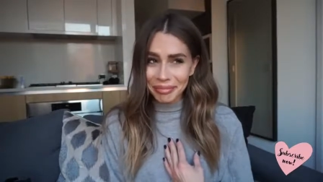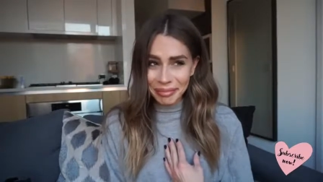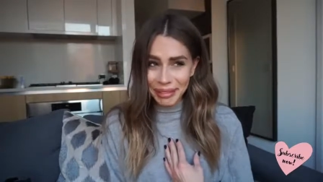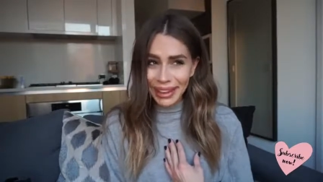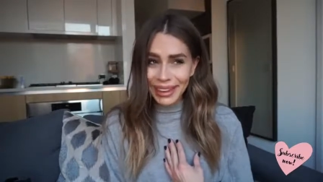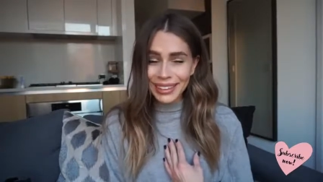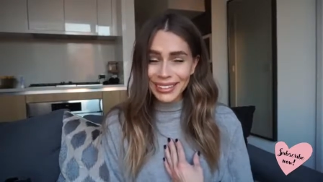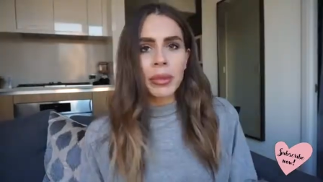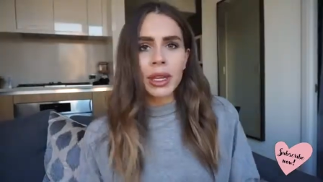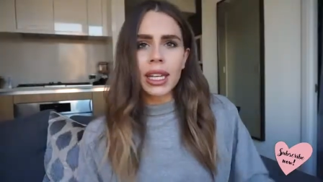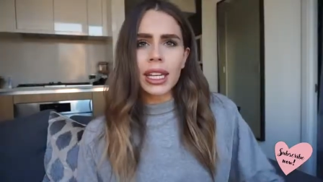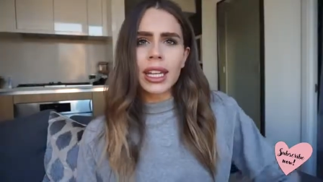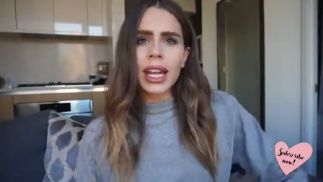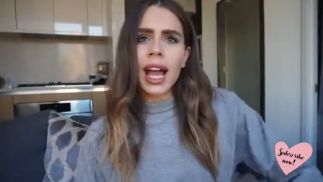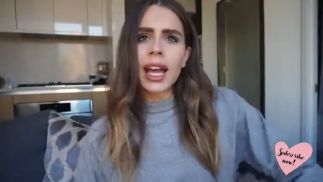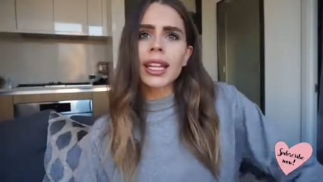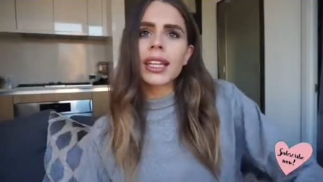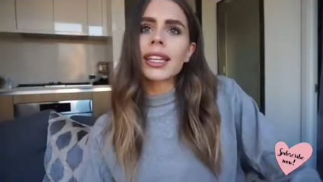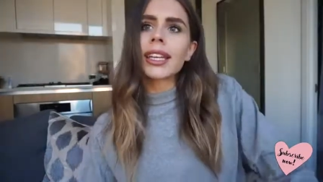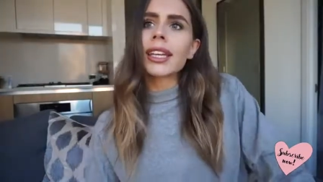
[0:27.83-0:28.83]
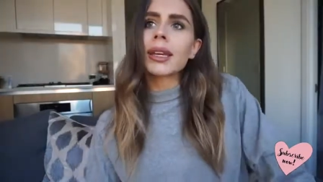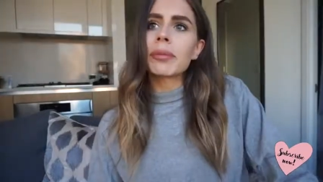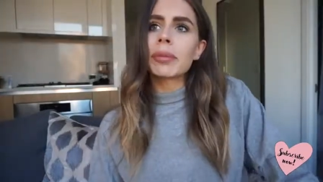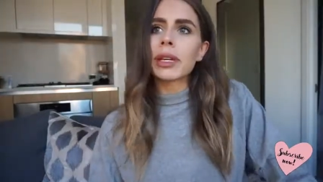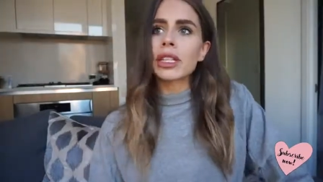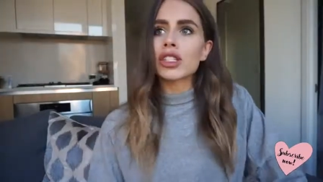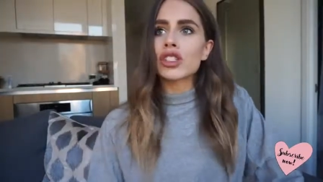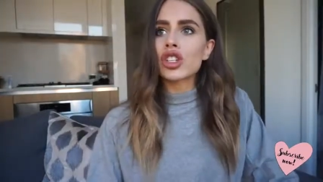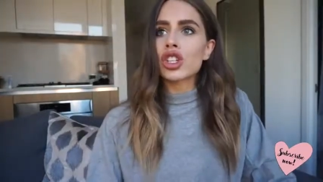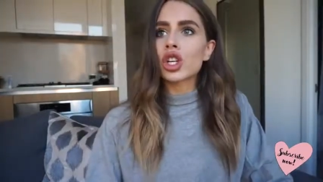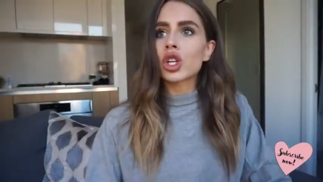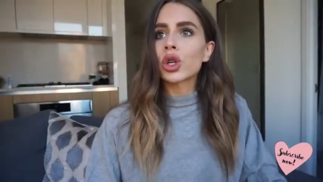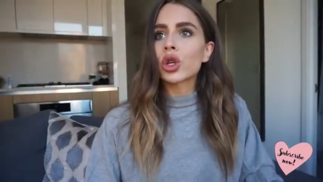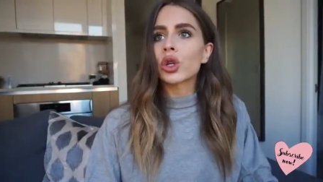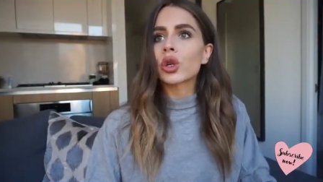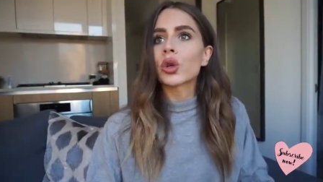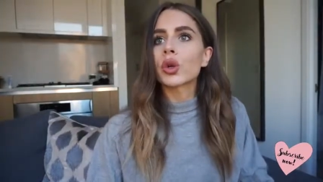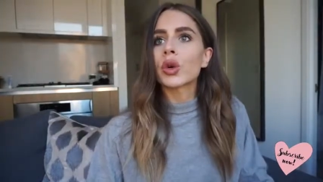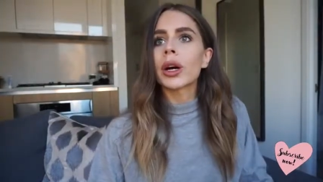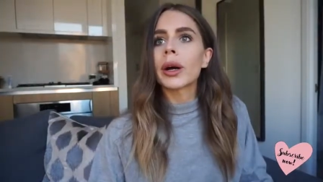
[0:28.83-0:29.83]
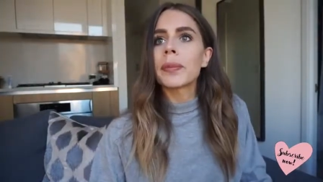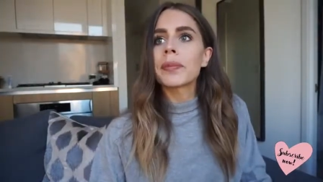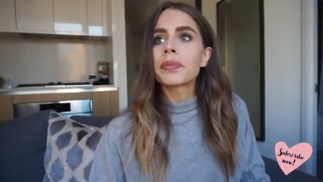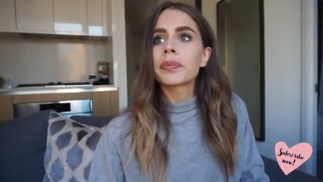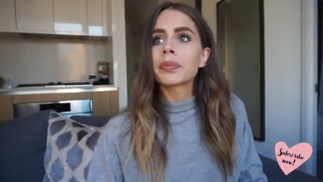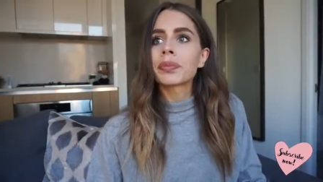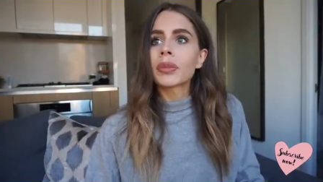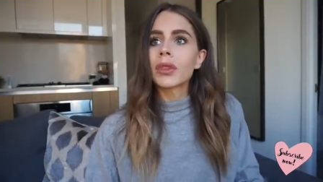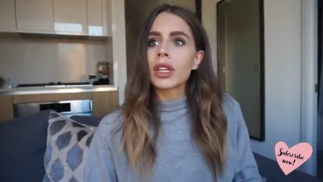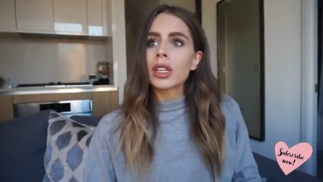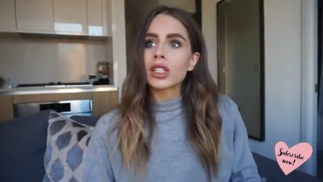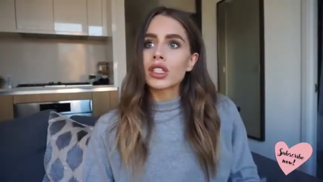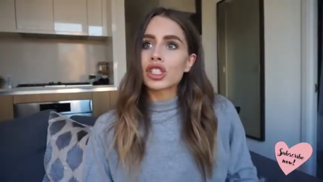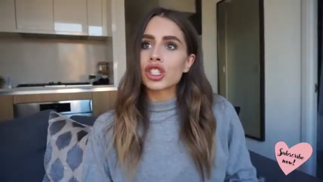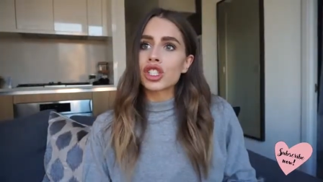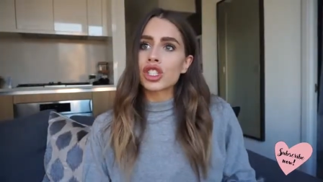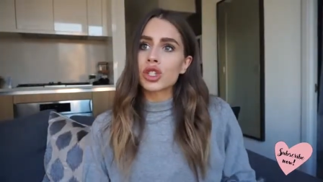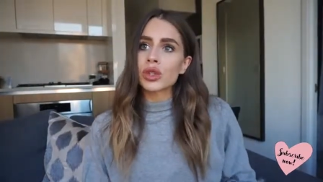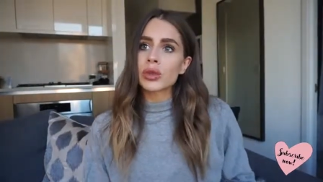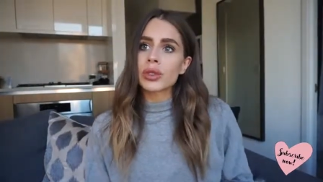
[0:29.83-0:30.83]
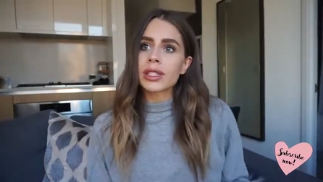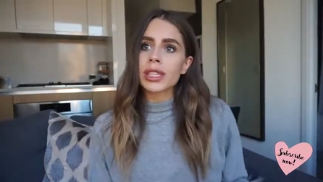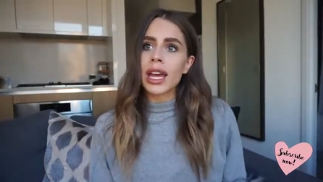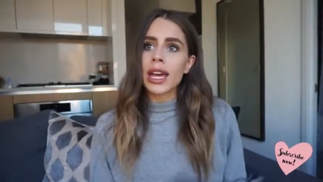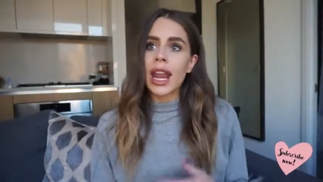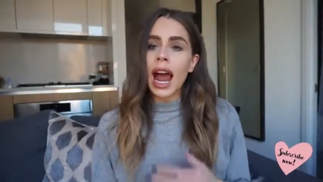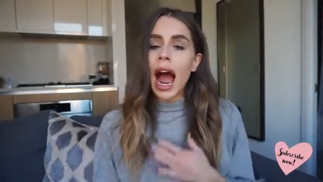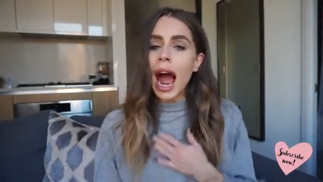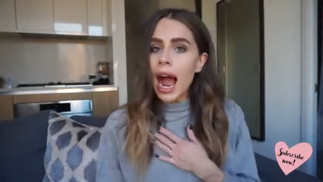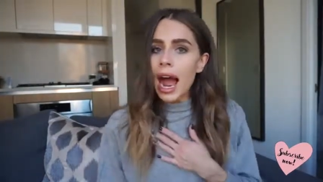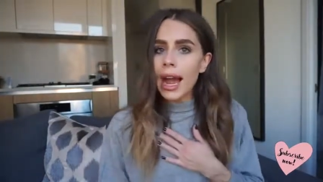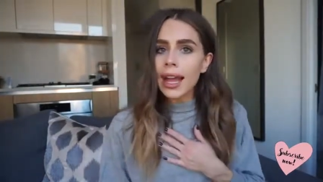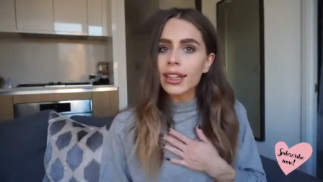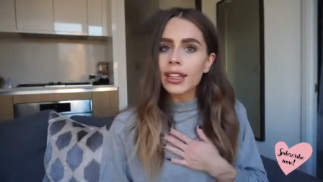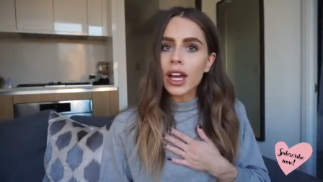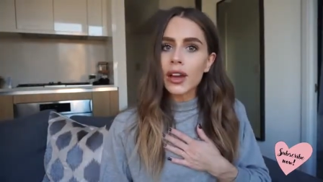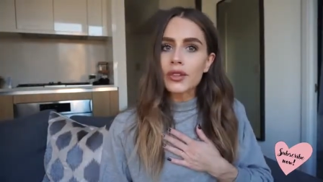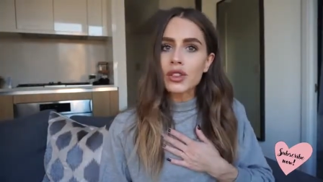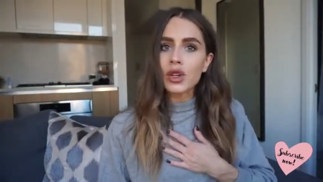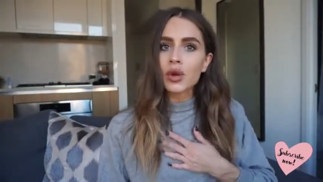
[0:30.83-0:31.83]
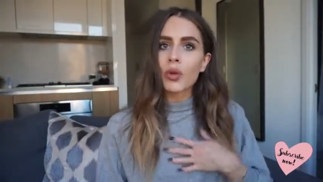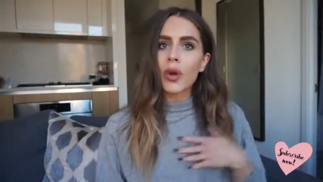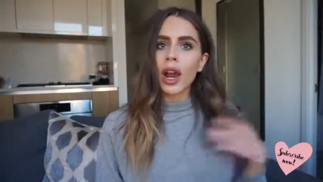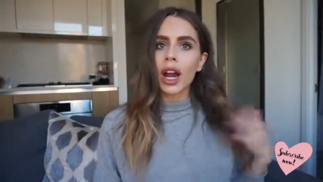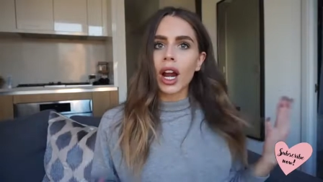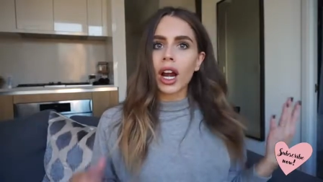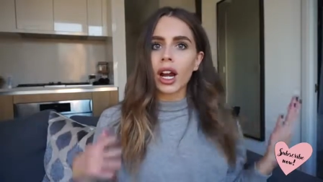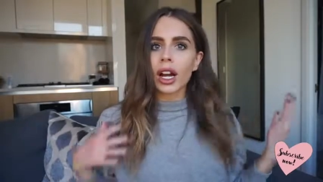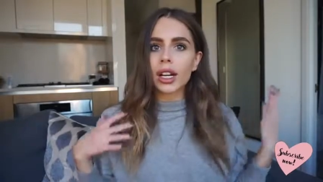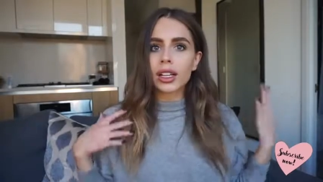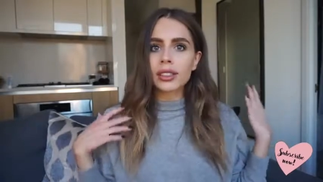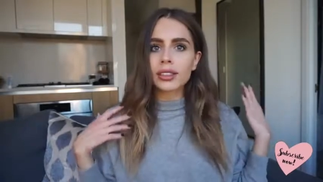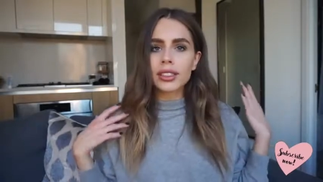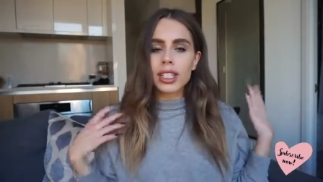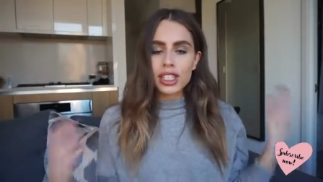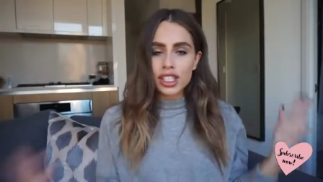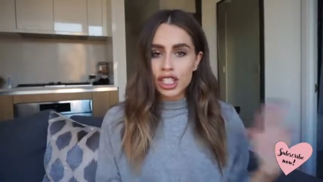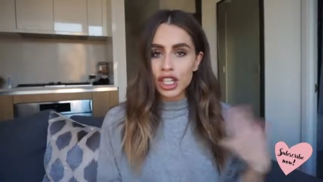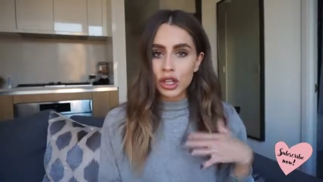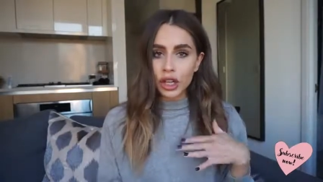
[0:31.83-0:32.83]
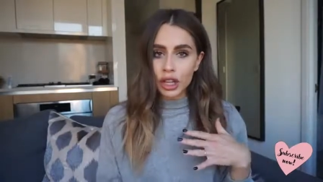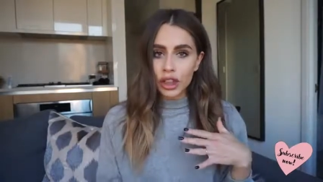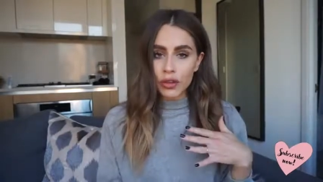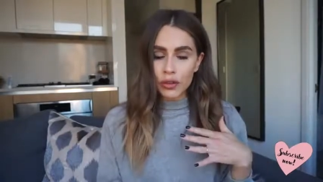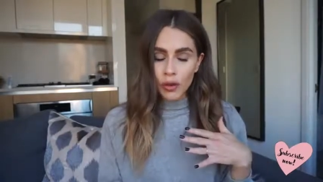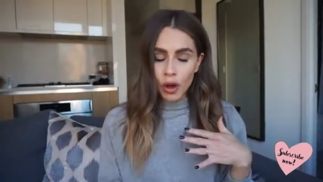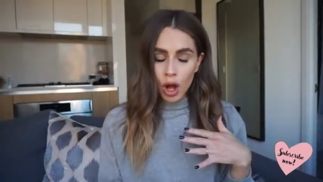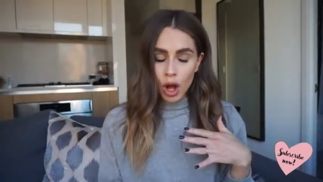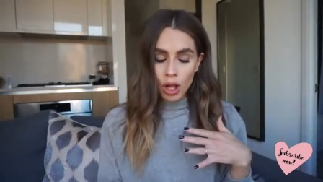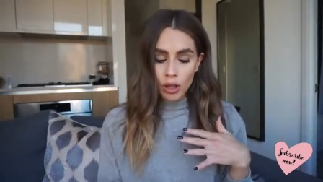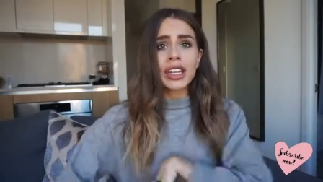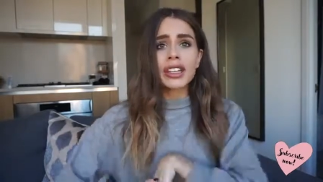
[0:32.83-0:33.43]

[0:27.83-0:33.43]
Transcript: Me. I'm gonna kind of keep it to shoes that I love to wear during the fall.